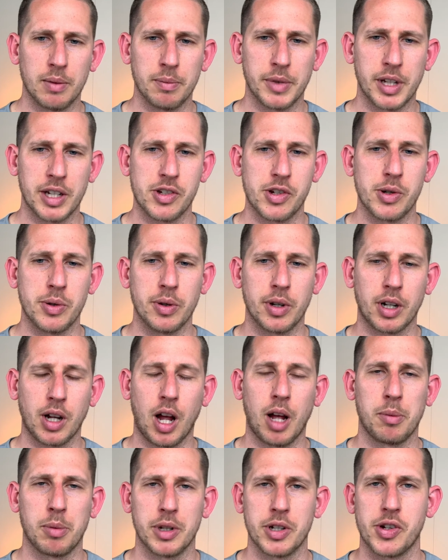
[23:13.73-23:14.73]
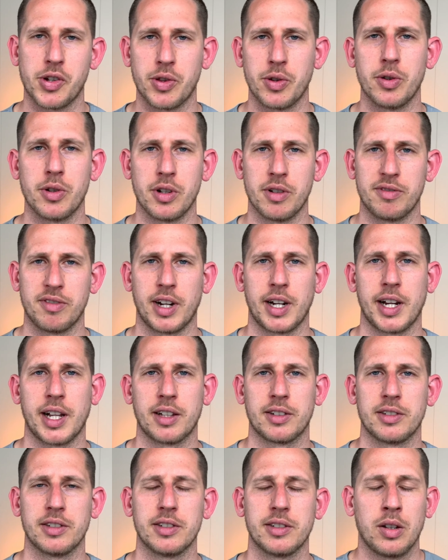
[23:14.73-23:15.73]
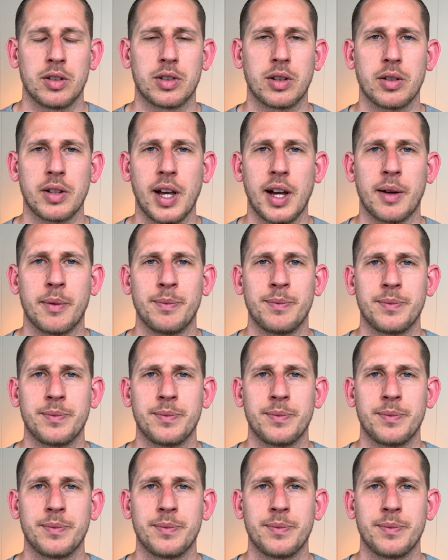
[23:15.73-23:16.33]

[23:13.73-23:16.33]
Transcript: that you accomplish through your finances. So yeah,